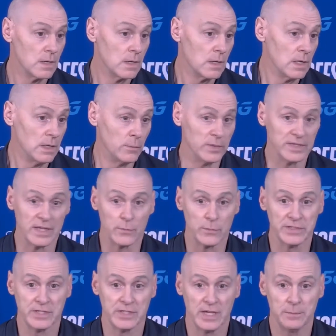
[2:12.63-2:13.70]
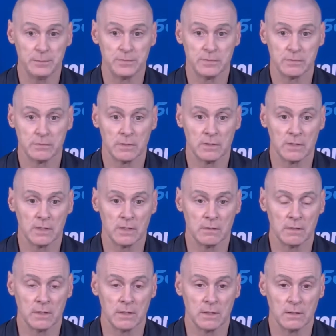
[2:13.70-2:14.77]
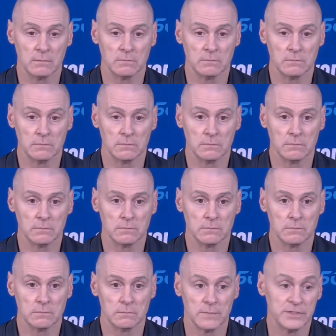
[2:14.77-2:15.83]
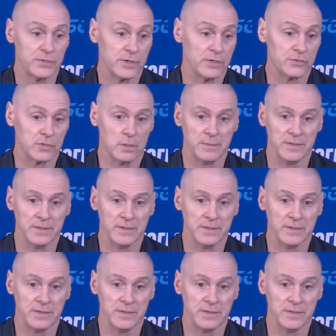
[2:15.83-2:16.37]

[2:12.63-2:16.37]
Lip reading: He went and got retaped, and then my trainer told me